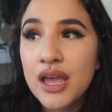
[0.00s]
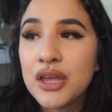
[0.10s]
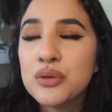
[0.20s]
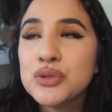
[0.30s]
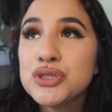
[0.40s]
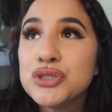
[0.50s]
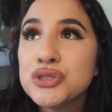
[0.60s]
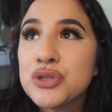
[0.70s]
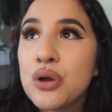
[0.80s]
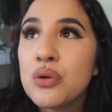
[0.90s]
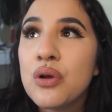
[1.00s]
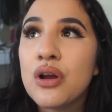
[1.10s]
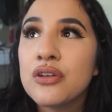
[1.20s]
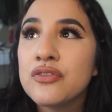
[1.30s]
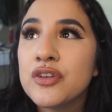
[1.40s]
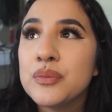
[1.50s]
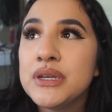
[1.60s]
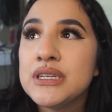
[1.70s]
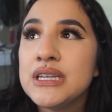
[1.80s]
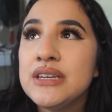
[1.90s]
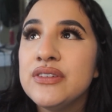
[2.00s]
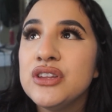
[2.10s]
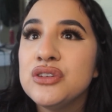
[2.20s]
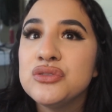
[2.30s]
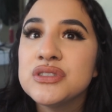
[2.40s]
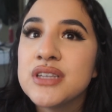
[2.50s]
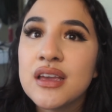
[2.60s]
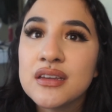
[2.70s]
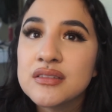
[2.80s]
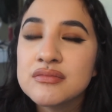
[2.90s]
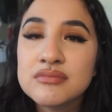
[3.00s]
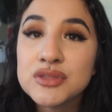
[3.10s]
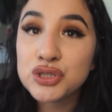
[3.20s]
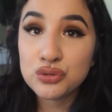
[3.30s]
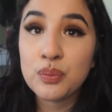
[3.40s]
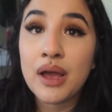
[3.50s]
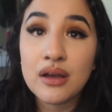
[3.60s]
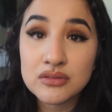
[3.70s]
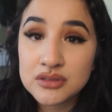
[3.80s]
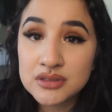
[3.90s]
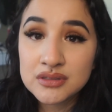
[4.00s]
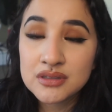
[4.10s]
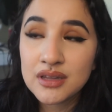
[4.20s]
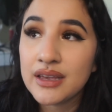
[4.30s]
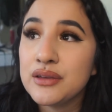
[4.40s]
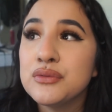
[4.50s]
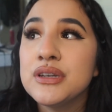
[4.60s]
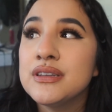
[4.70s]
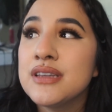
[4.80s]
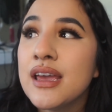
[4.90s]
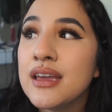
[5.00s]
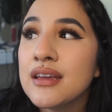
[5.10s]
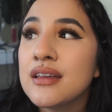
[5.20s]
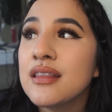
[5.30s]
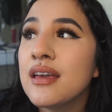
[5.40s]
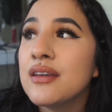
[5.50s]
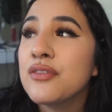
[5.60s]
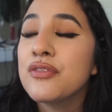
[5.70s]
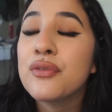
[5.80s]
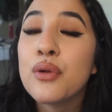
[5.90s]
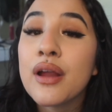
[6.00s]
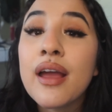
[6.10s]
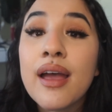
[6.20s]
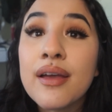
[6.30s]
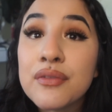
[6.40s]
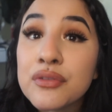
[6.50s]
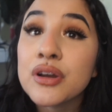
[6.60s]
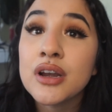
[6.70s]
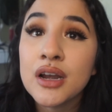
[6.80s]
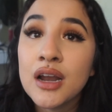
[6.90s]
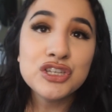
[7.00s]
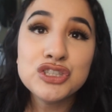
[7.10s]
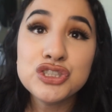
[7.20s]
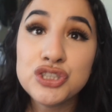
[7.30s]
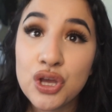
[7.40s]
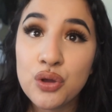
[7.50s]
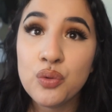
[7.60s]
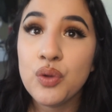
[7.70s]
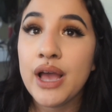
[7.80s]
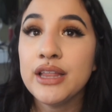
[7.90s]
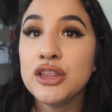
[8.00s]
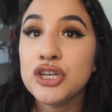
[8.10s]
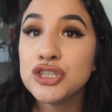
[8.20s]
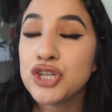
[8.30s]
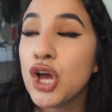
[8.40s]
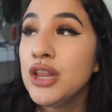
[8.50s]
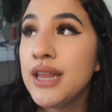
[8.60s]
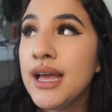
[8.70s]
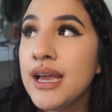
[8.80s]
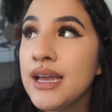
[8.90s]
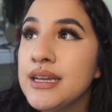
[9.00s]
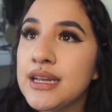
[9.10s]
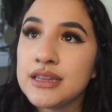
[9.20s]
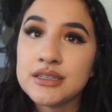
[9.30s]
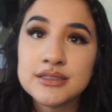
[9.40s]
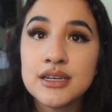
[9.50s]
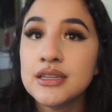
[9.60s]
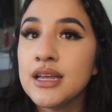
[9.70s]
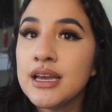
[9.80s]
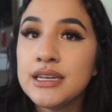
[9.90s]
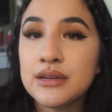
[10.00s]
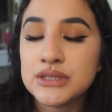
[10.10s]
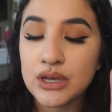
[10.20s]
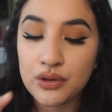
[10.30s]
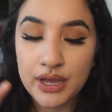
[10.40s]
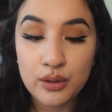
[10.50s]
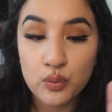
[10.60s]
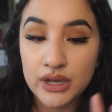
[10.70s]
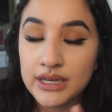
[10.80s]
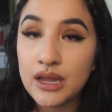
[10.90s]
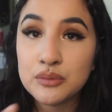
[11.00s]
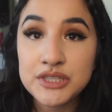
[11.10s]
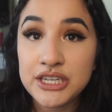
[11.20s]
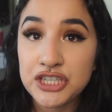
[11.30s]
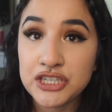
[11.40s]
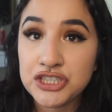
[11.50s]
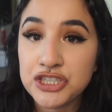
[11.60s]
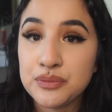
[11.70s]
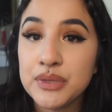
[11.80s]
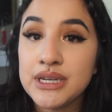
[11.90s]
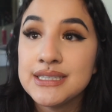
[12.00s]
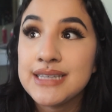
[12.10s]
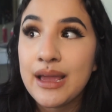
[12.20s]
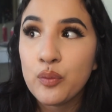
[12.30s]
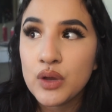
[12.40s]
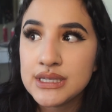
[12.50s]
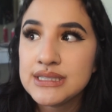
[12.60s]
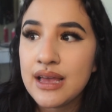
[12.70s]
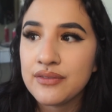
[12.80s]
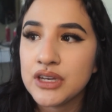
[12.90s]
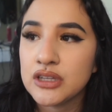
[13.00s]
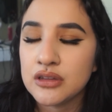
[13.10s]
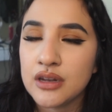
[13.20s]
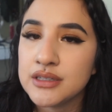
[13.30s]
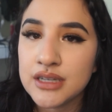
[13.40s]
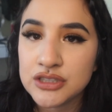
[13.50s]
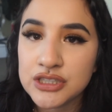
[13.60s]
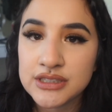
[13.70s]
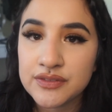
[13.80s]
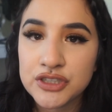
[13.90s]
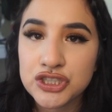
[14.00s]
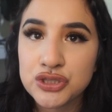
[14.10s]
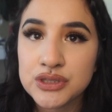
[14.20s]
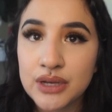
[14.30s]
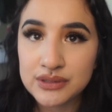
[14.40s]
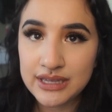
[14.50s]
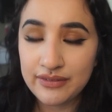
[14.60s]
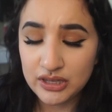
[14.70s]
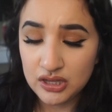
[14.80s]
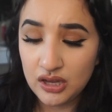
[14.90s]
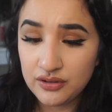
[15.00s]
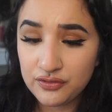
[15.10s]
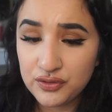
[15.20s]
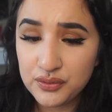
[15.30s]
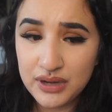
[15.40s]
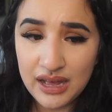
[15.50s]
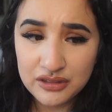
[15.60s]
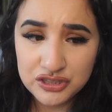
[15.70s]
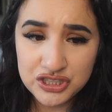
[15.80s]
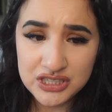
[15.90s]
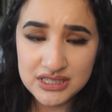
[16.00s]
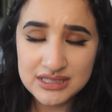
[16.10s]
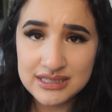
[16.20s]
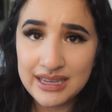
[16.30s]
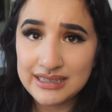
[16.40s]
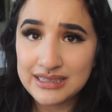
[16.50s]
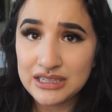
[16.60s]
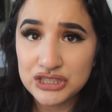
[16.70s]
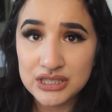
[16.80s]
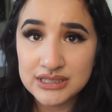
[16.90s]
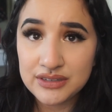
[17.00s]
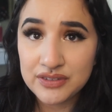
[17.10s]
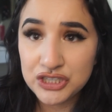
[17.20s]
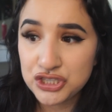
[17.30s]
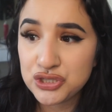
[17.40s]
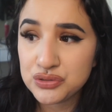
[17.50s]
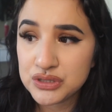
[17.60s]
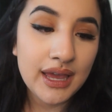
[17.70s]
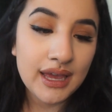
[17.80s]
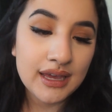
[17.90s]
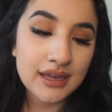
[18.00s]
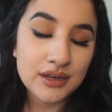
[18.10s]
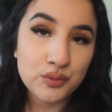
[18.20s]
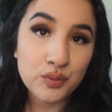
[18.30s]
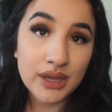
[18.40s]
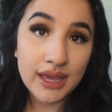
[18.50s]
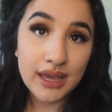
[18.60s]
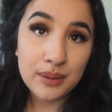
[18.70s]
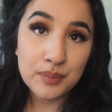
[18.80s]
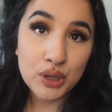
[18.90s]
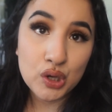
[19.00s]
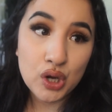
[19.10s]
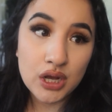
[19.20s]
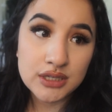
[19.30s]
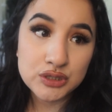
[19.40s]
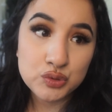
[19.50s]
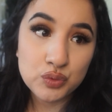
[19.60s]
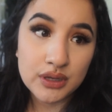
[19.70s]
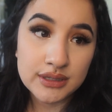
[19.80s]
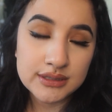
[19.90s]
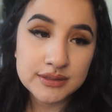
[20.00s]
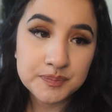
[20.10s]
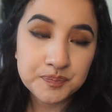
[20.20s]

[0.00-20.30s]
it was so hard for me to even lose like two pounds. Like it would take like forever. So I looked online, I looked online, I was like, okay, what can help digestion? Because I was having a lot of digestive issues. I was having a lot of food allergies and digestive issues. And what came across was